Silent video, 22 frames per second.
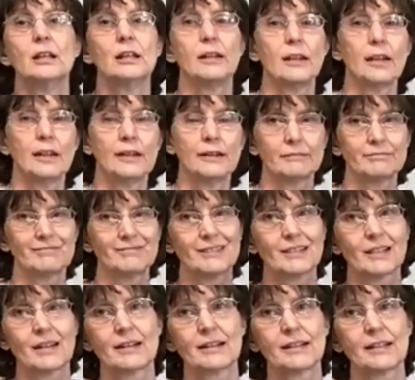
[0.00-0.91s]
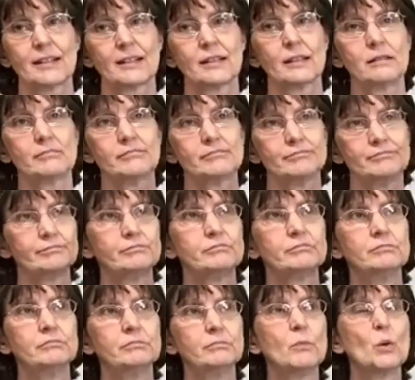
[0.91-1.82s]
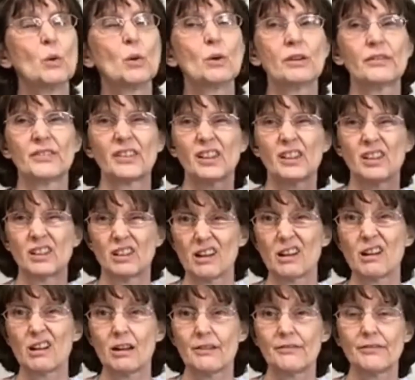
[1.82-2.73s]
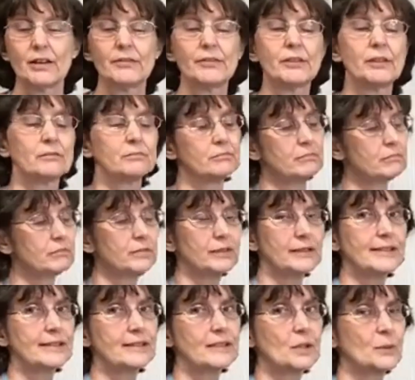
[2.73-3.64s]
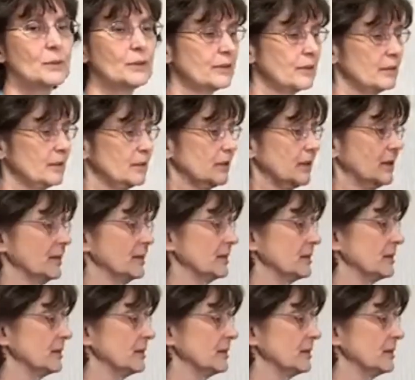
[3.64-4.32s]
and kind of get more of the gunk off of it. Let's see what this does.